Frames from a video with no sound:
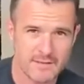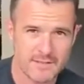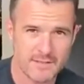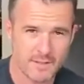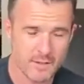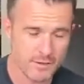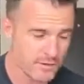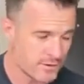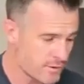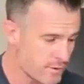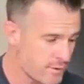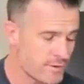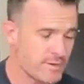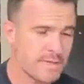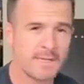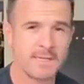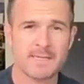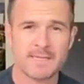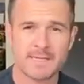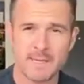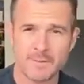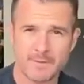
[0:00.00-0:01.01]
So 2
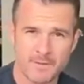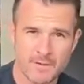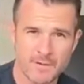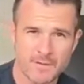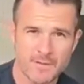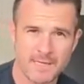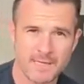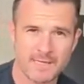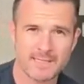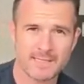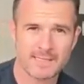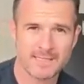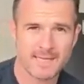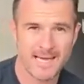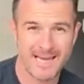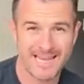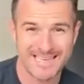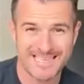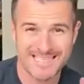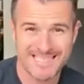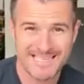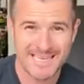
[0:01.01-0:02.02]
seconds up, 2 seconds down,